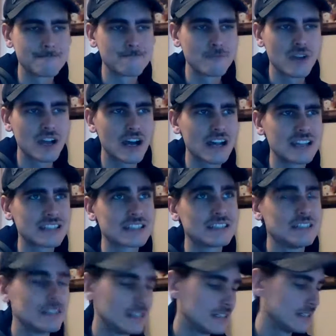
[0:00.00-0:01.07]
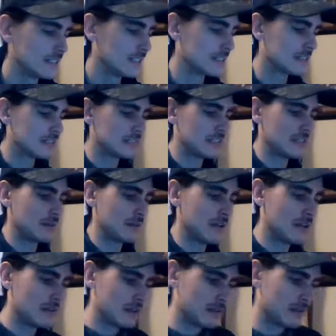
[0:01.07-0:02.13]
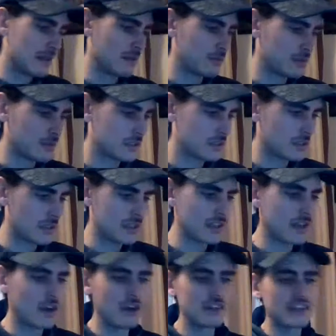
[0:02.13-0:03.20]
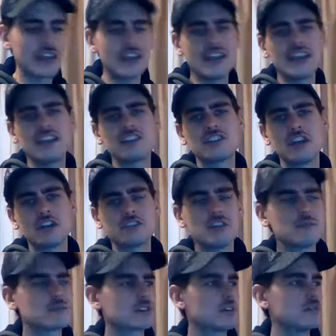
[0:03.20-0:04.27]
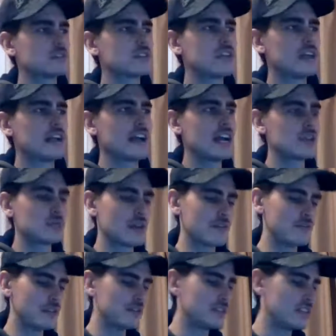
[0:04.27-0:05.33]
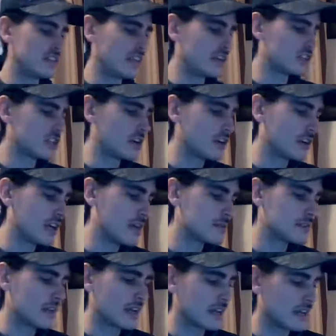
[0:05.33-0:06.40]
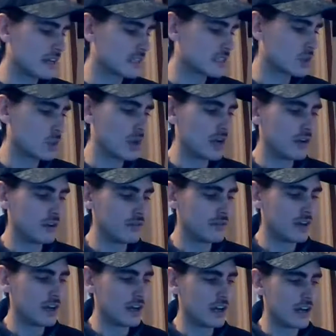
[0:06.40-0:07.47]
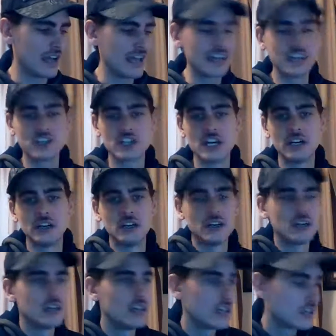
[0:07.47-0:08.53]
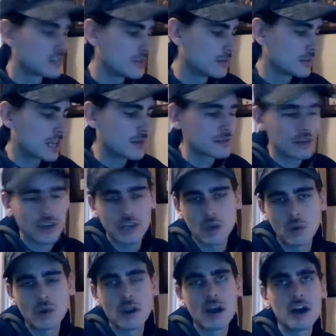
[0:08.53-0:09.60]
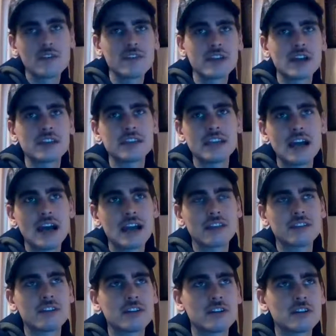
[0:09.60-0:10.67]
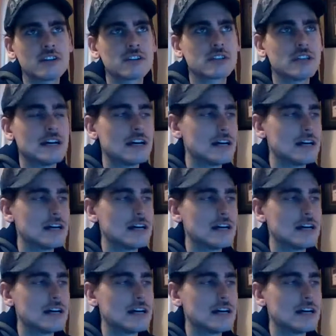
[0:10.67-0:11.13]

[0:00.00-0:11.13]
We got, let's see, we got I think all the AHL teams are going today, guys. We got 15 AHL games, and I got 12 NHL. A couple games already going off. You got the Islanders.